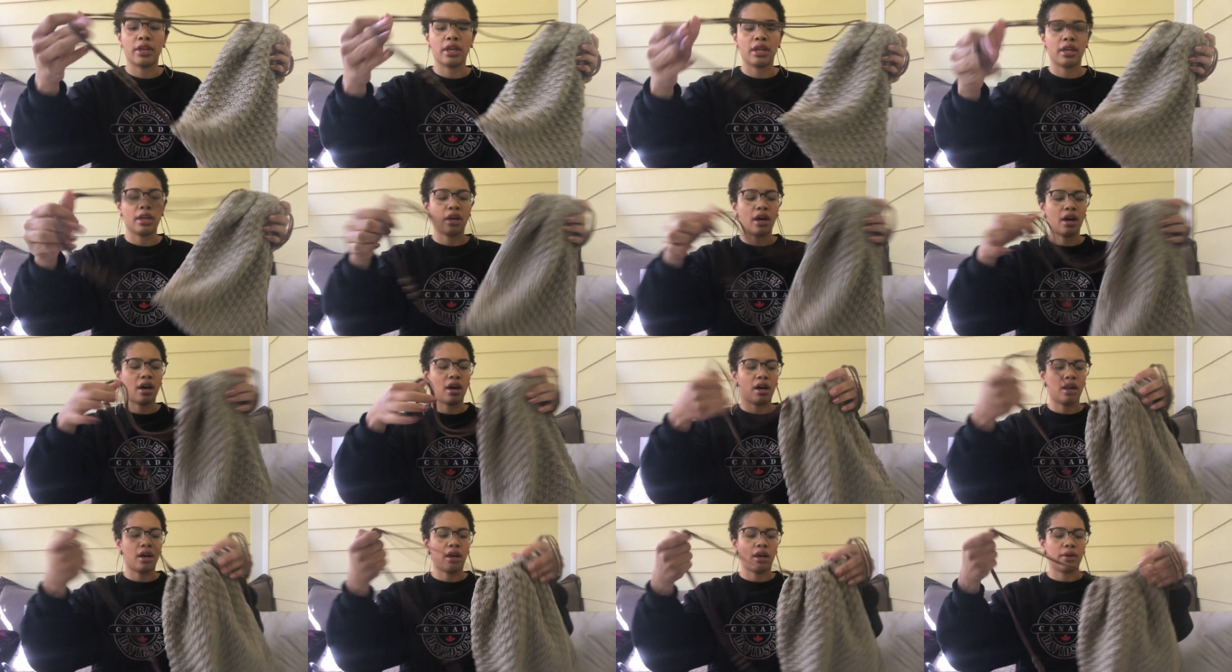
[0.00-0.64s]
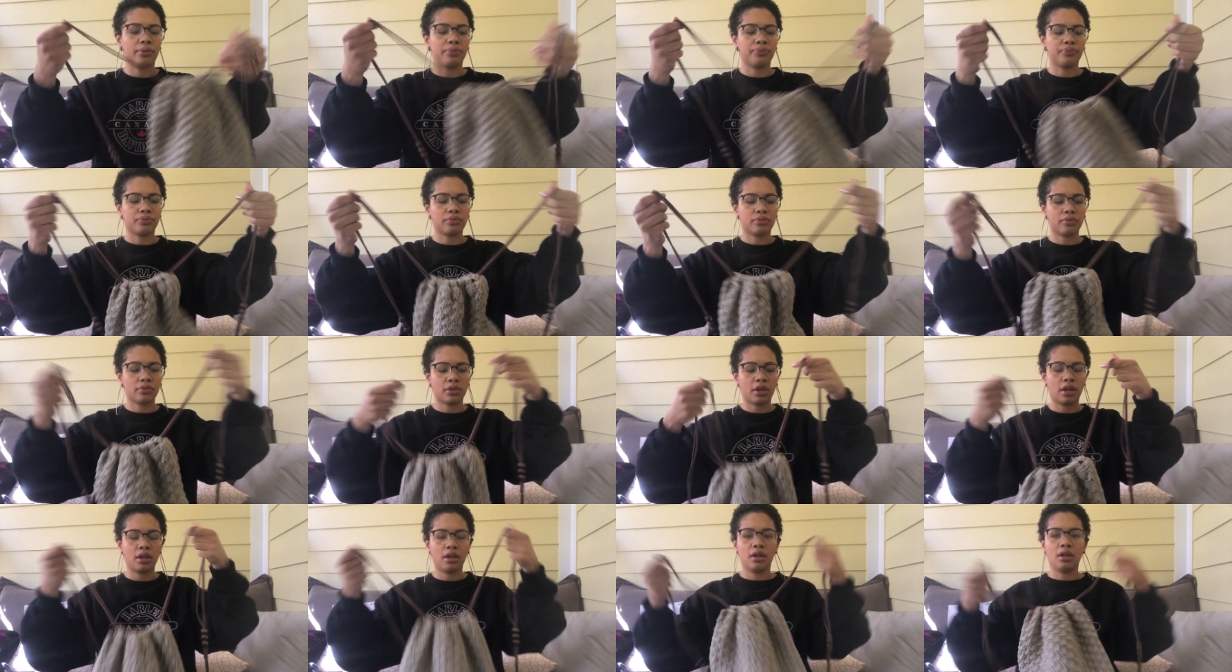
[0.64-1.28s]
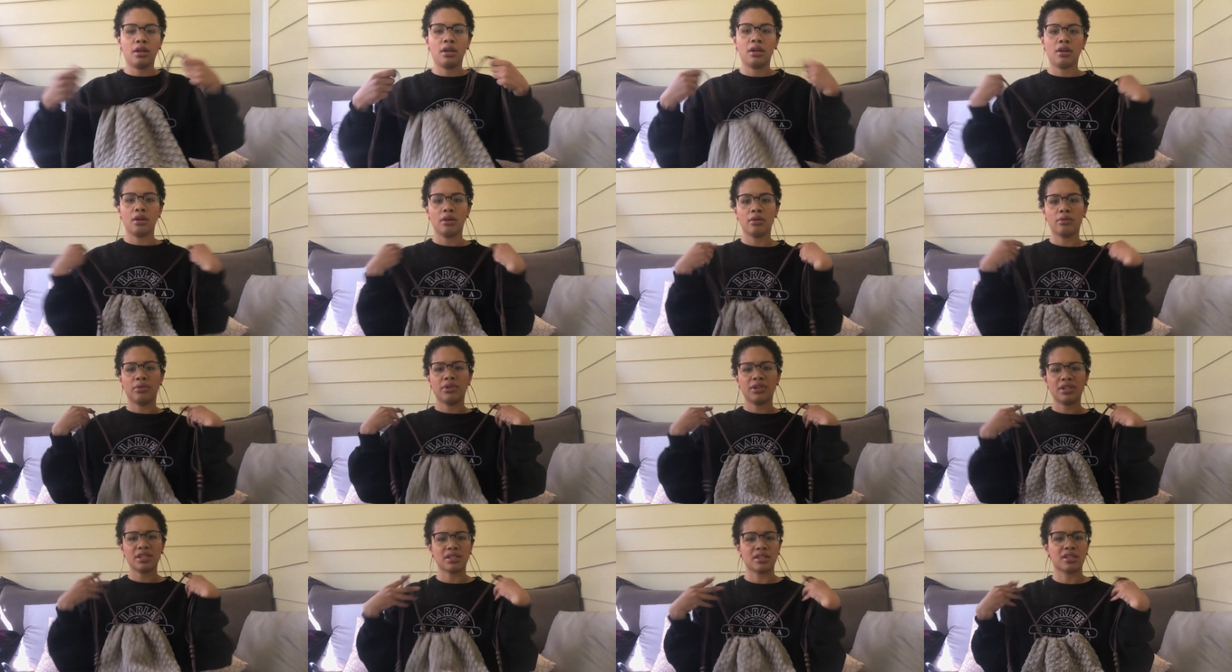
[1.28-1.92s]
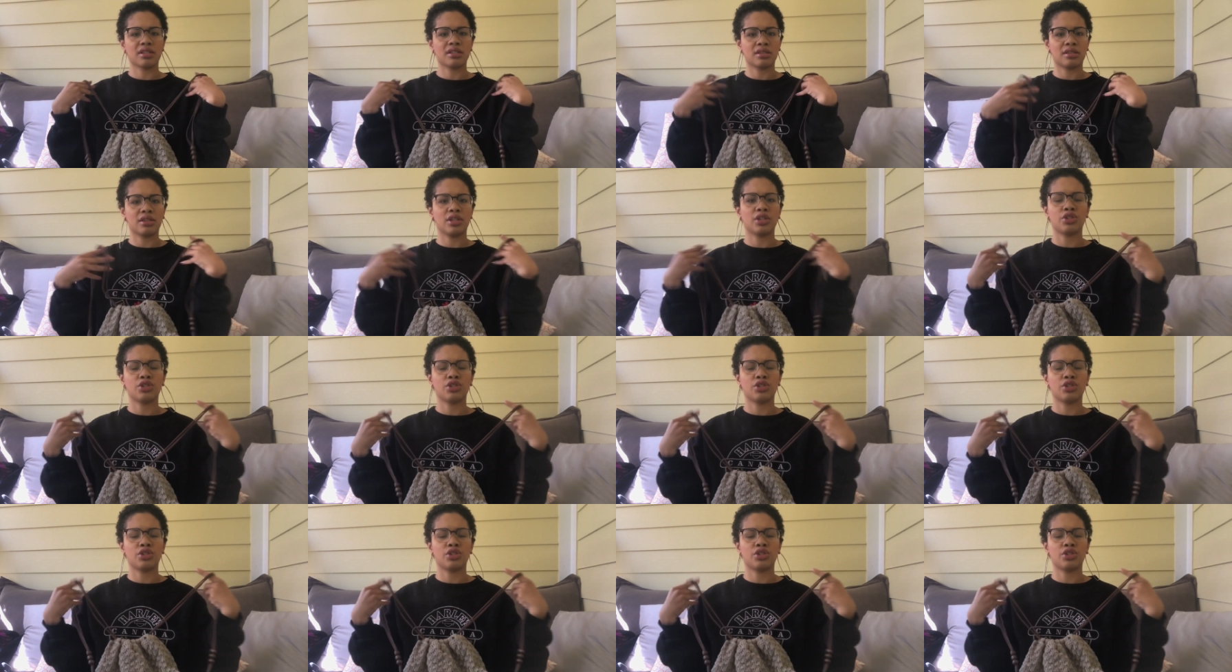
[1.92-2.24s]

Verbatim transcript: the, uh, what is this?